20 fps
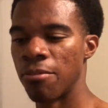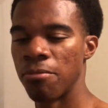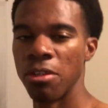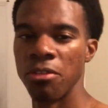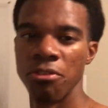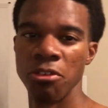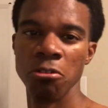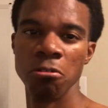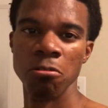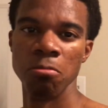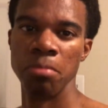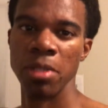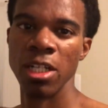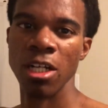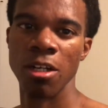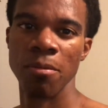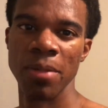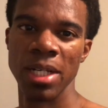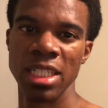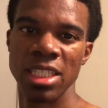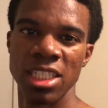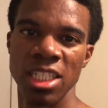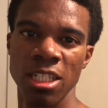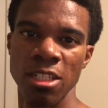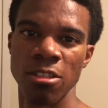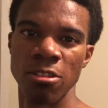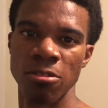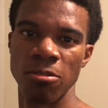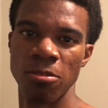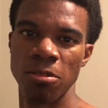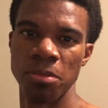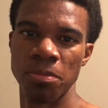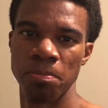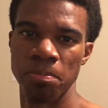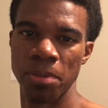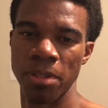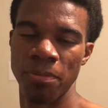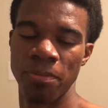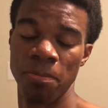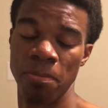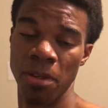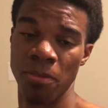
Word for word: review will be on my channel with,